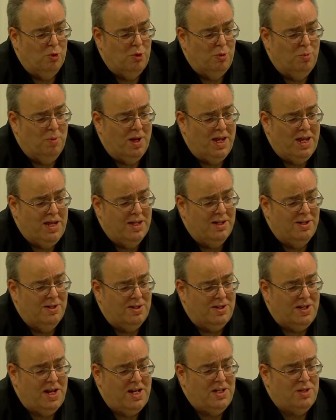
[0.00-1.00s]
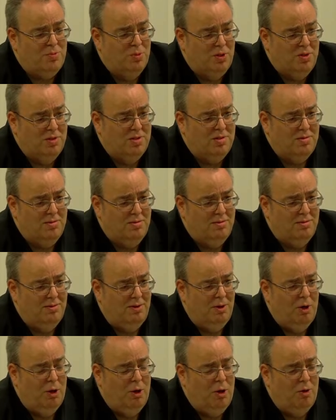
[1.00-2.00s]
make an assessment
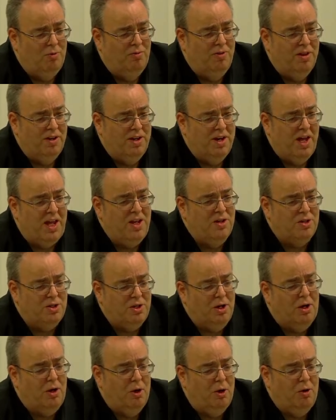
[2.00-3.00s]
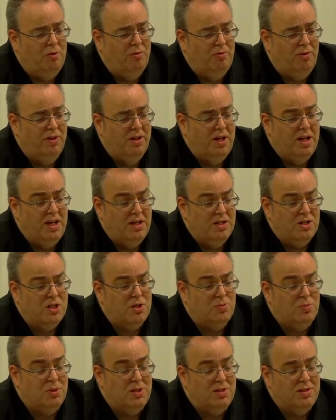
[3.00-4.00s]
of the nature of the
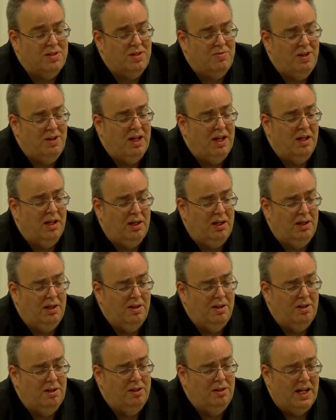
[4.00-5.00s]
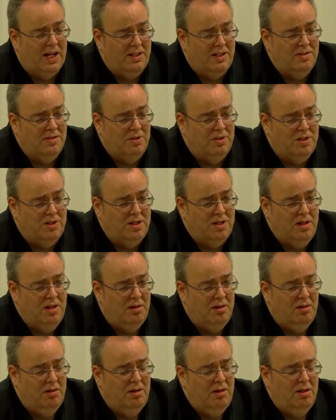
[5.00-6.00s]
specific clinical activity
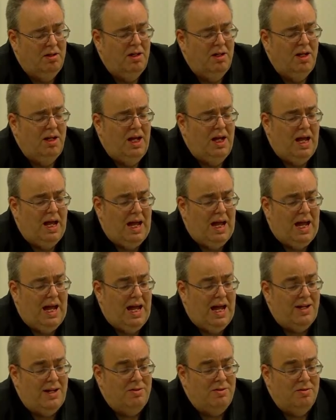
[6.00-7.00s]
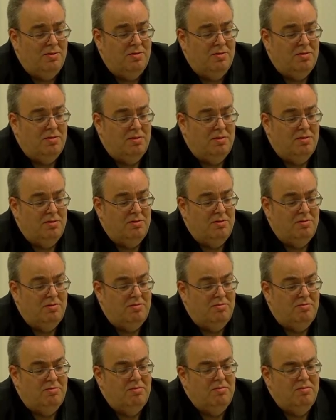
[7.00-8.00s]
and
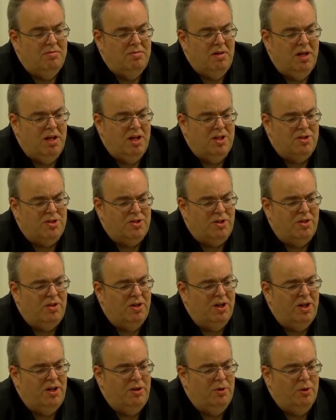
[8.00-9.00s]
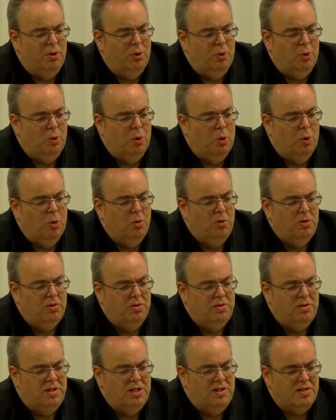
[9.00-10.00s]
assign or
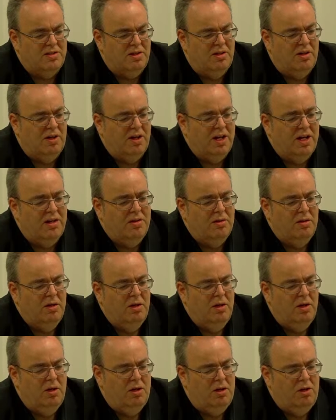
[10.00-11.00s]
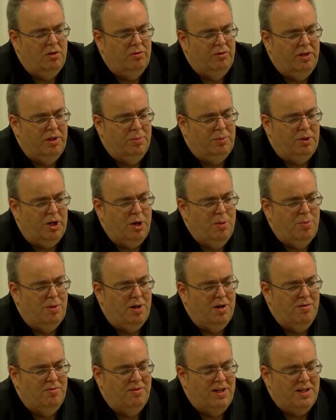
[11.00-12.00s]
decide on the
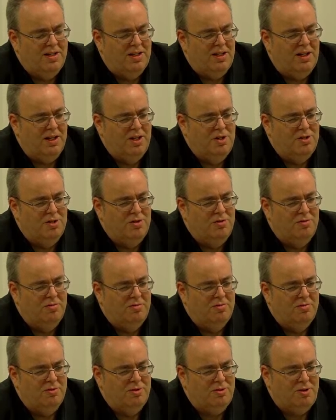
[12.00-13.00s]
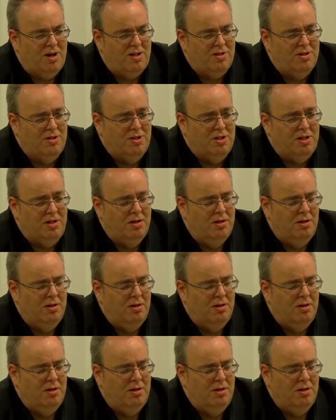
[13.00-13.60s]
appropriate ventilation strategy.